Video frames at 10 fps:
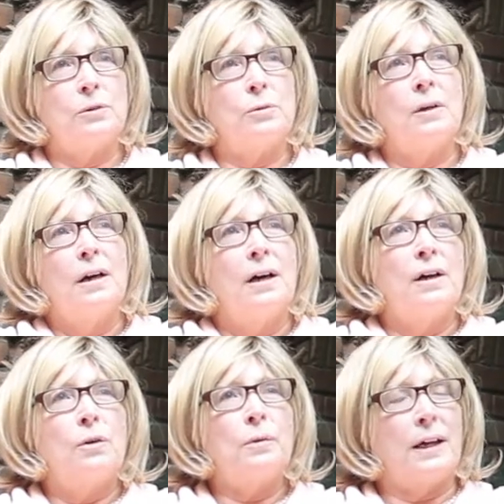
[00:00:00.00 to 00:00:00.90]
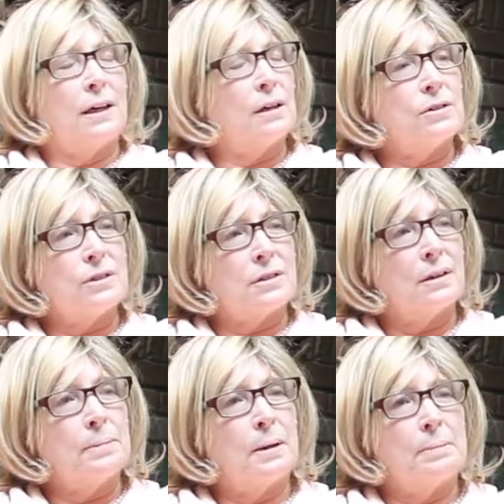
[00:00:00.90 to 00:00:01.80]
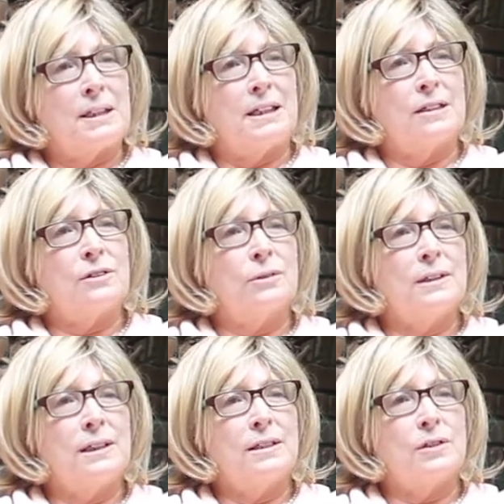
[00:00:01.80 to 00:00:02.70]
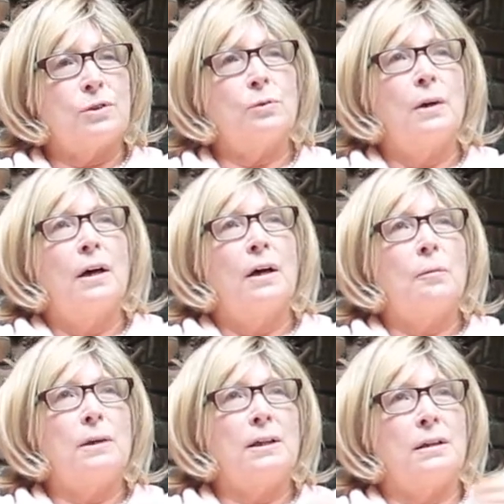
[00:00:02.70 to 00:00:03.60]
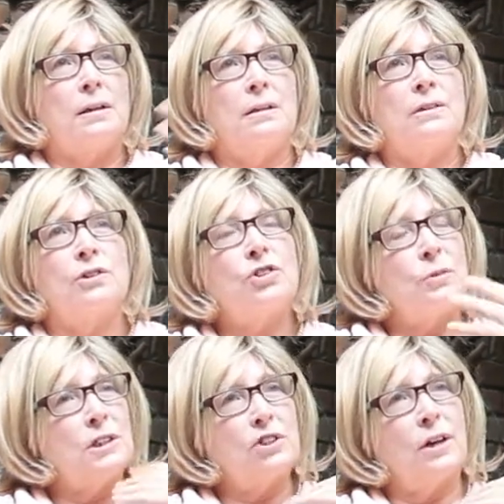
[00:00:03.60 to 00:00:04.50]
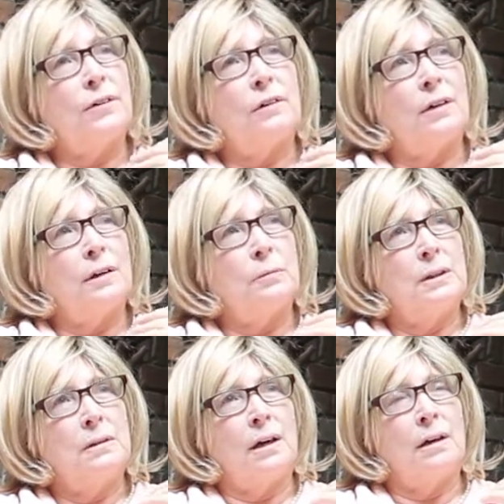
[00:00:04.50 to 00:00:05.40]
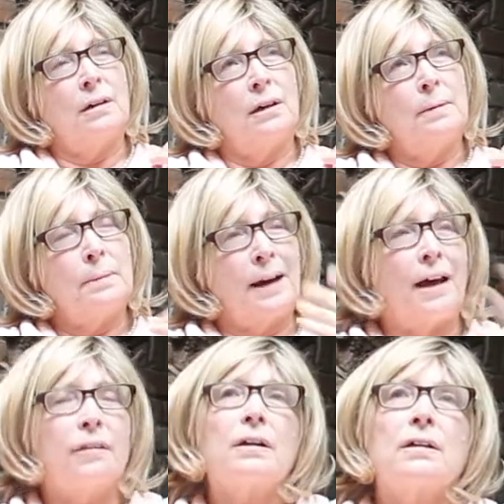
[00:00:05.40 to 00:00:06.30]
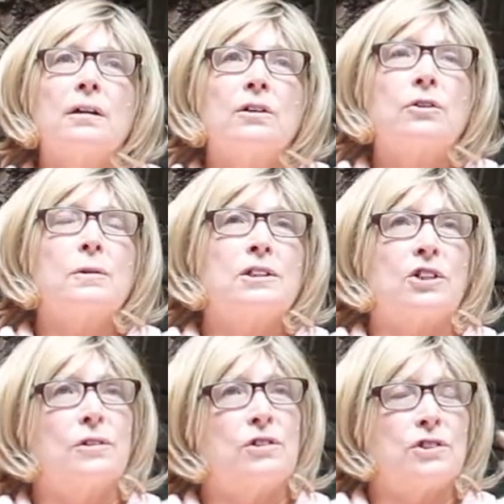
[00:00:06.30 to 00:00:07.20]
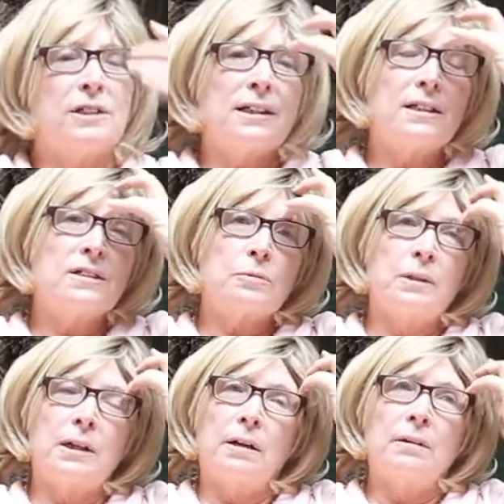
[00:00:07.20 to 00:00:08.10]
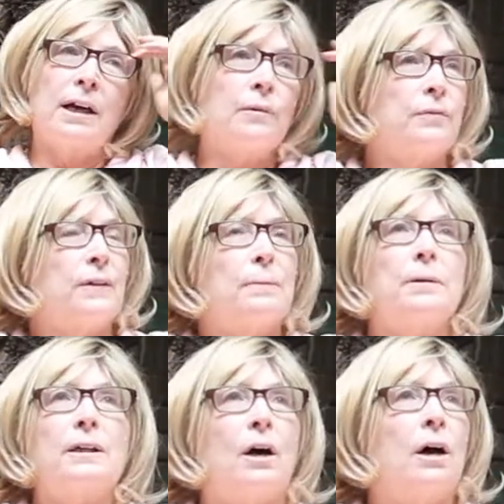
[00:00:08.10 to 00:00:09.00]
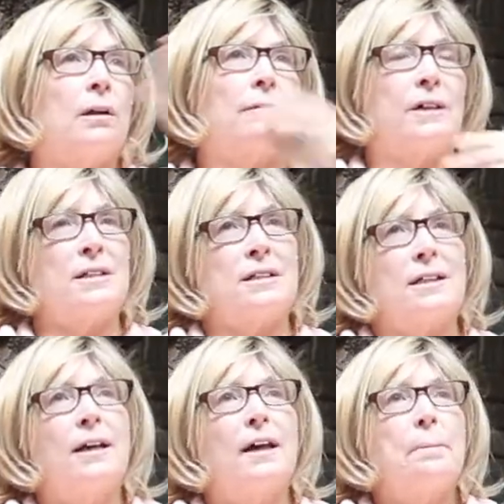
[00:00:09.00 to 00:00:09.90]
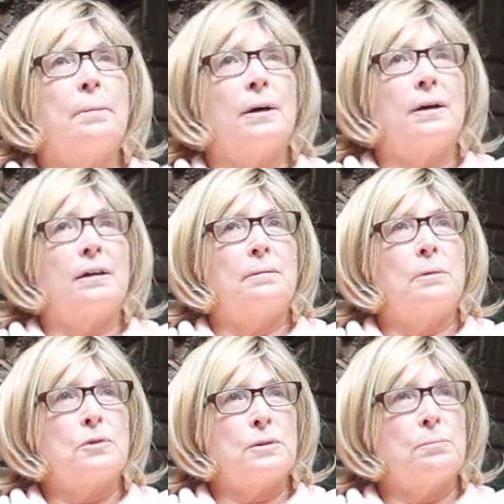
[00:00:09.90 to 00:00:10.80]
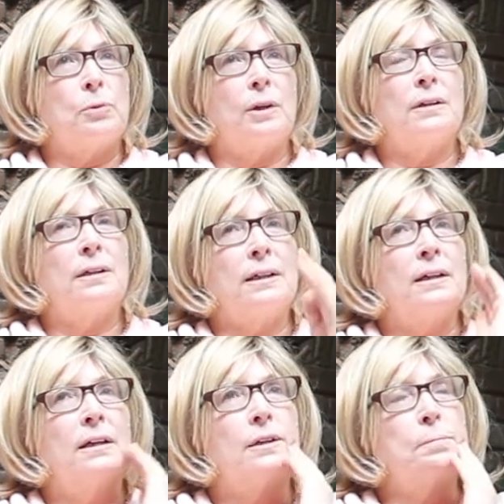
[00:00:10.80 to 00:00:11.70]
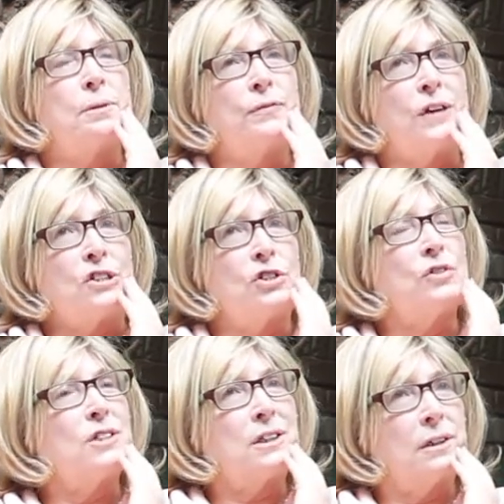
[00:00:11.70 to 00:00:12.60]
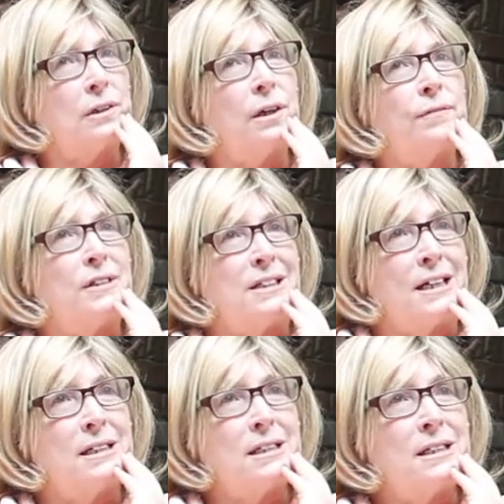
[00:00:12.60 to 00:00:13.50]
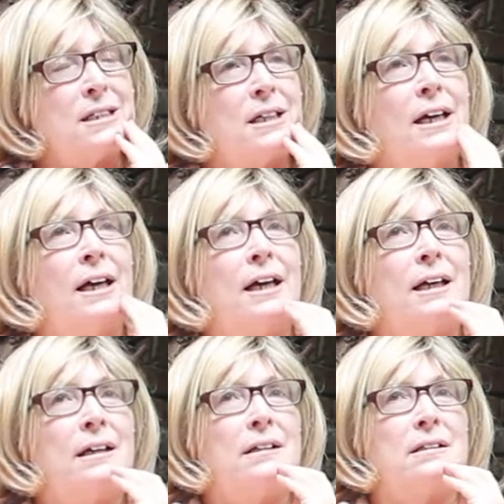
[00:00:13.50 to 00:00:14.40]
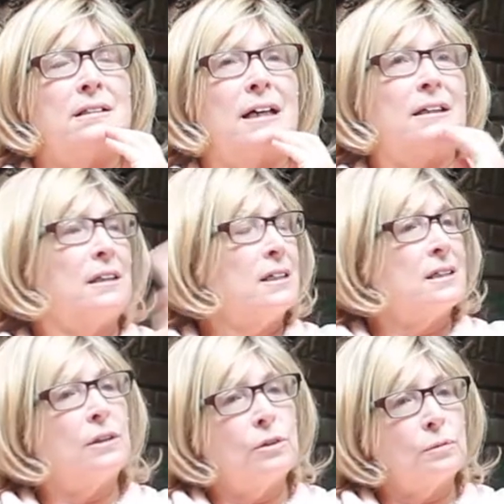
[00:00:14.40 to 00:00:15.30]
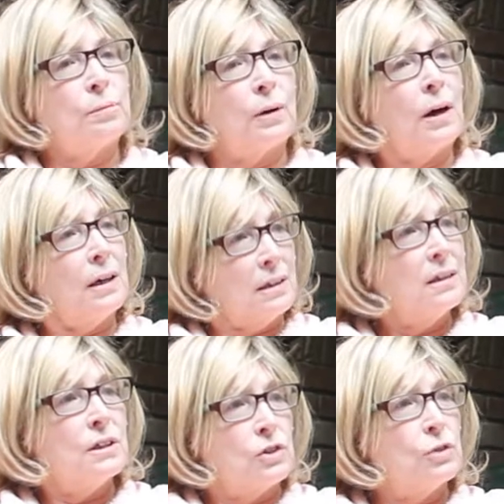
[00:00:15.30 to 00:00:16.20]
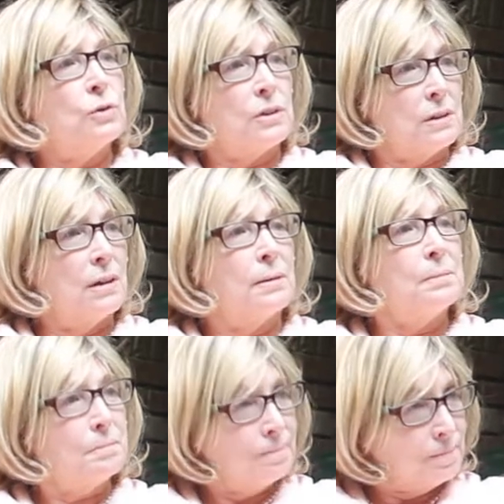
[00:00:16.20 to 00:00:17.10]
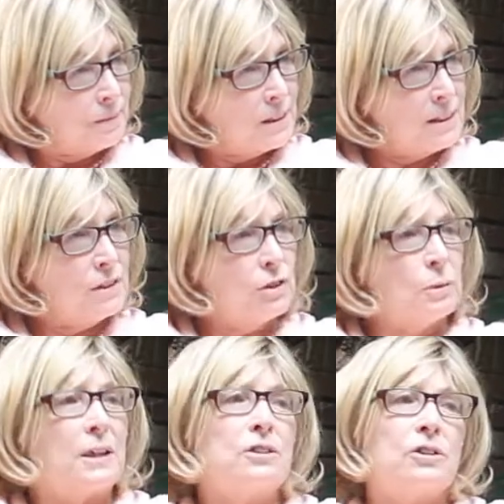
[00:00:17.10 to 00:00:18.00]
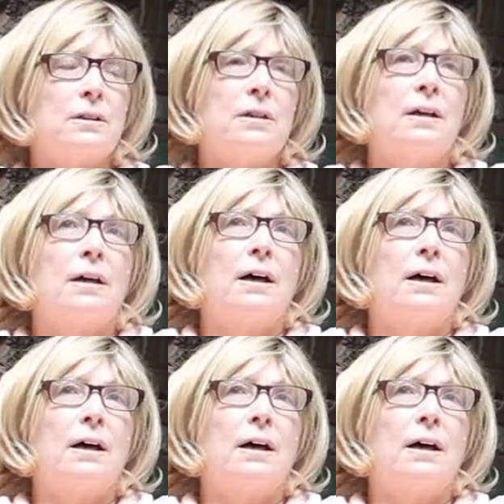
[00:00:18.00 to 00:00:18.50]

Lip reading: who cares about my dental needs, who we nurture each other and we are empathic to each other's needs. We are now family, all of us, but most importantly, the professional skill of the dentist and the techniques that you've brought to the situation